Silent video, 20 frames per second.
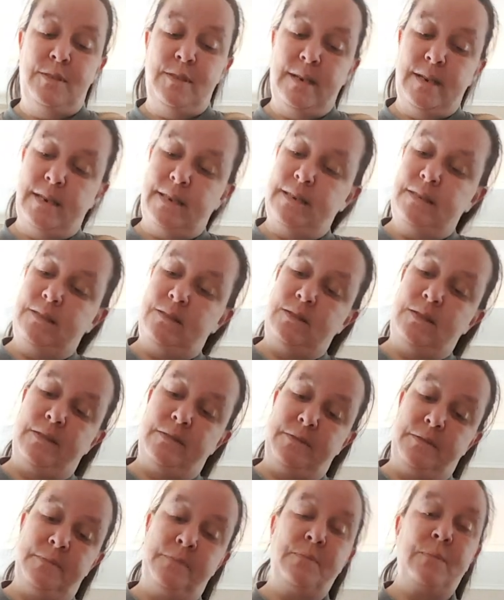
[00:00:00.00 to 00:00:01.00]
to that kind of
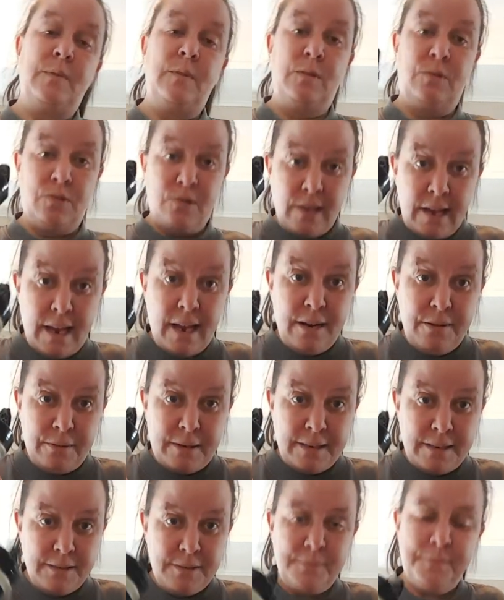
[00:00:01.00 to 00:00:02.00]
stuff.
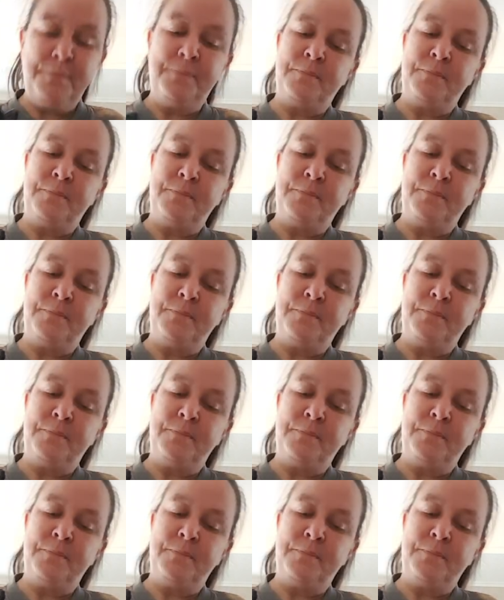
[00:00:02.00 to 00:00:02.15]
Anyways,